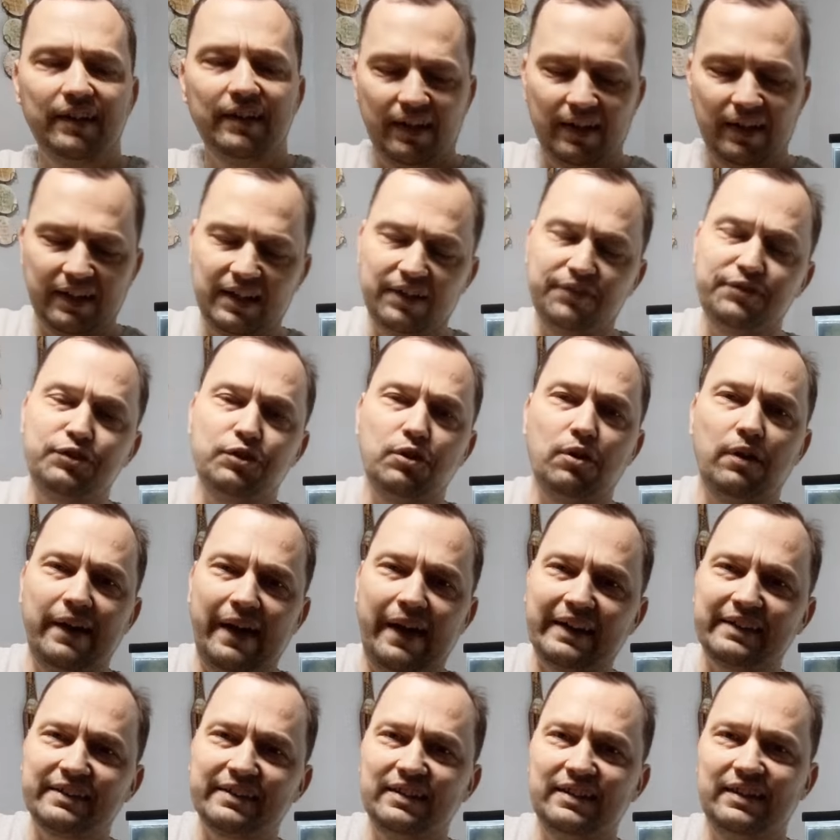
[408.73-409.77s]
It gives you
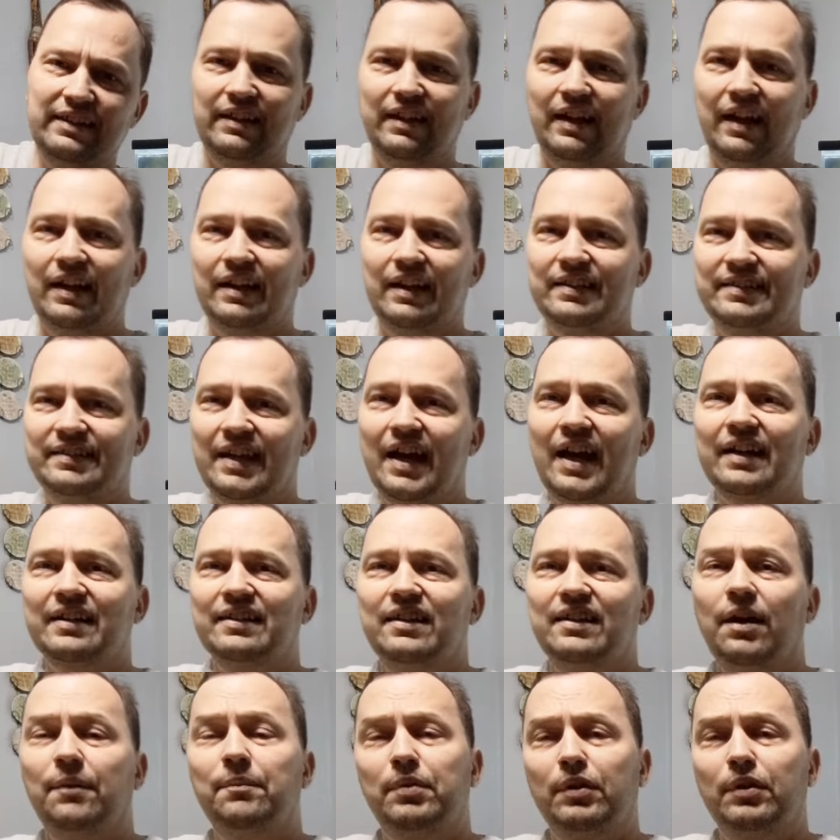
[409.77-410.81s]
actually an exact
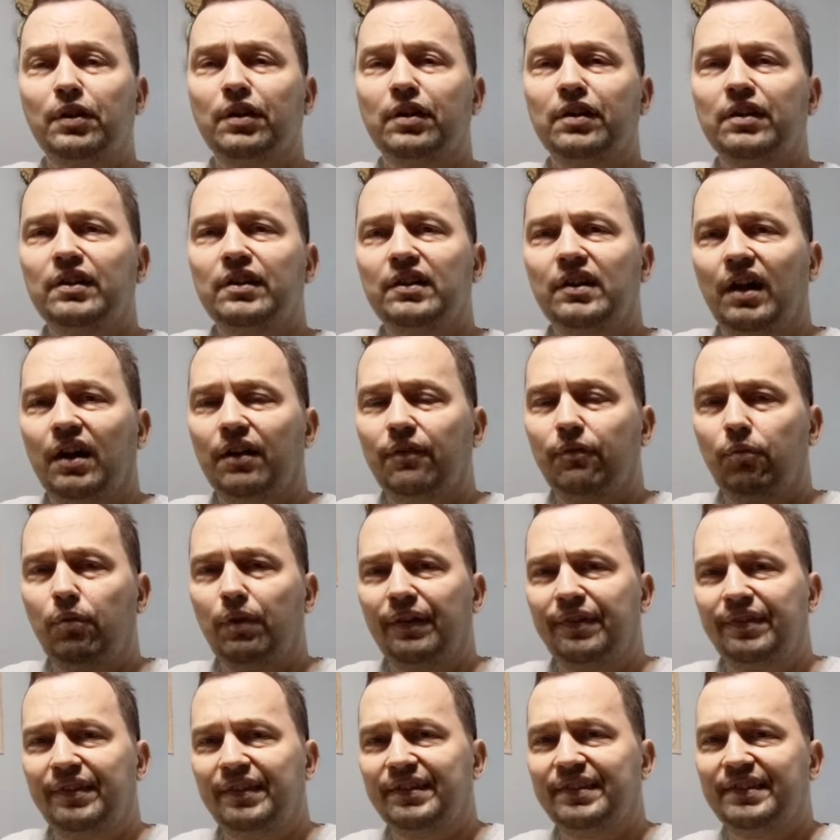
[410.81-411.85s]
number of
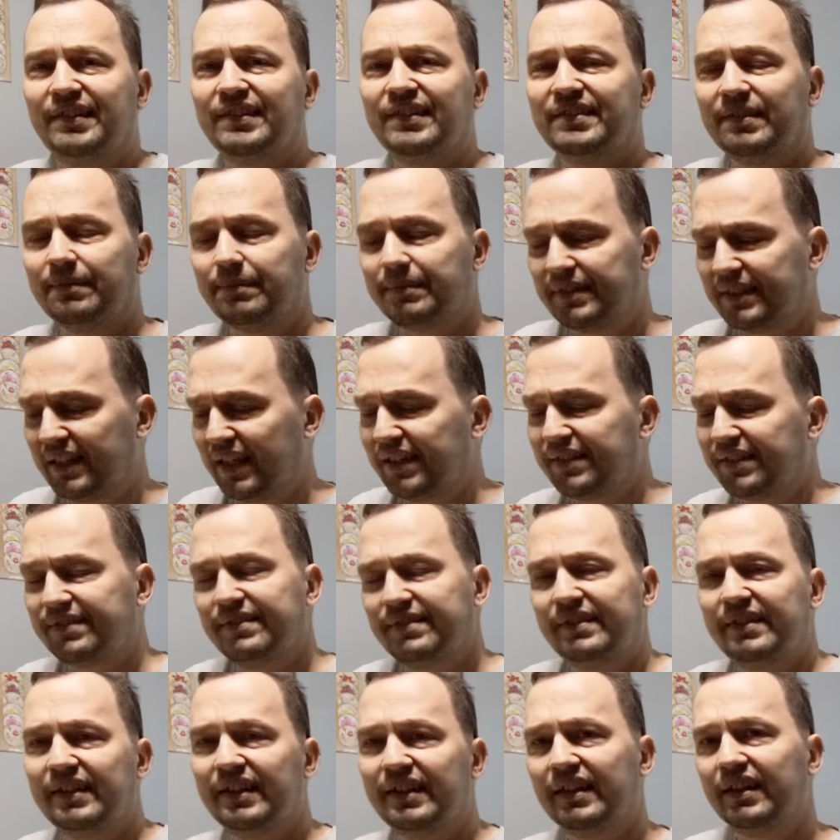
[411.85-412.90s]
what the system says
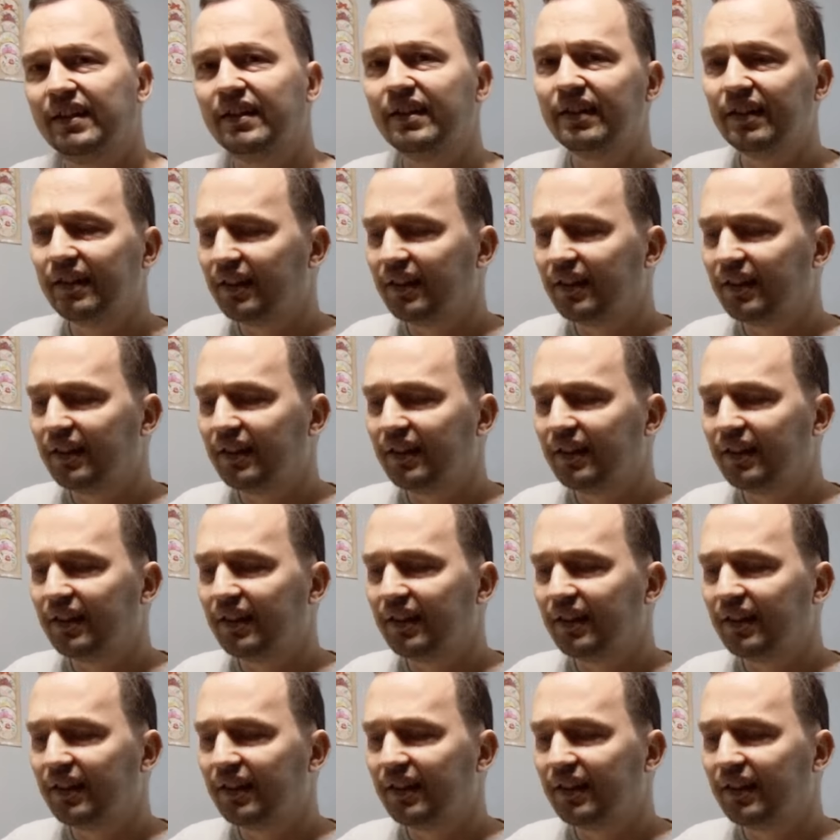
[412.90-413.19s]
the